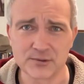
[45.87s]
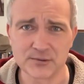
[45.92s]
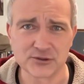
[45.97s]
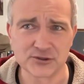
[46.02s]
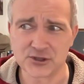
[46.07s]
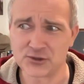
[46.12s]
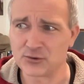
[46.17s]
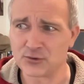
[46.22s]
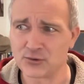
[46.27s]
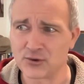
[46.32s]

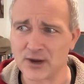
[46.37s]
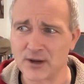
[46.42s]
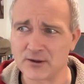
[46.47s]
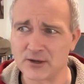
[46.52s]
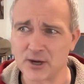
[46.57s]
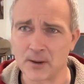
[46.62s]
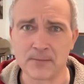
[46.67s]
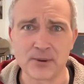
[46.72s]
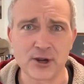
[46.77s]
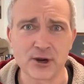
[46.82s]
to
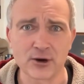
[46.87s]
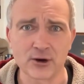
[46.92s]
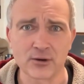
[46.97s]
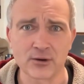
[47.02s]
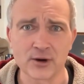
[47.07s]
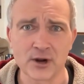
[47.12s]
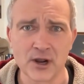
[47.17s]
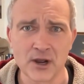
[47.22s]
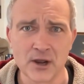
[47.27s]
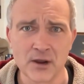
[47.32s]

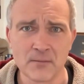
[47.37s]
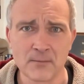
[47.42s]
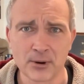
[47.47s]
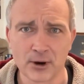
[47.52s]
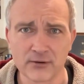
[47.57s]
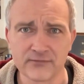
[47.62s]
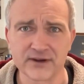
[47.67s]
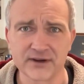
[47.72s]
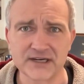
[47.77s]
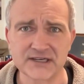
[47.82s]
appear
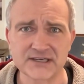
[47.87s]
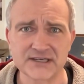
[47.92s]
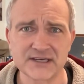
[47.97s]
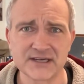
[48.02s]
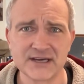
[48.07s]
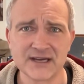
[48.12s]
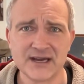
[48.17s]
perfect.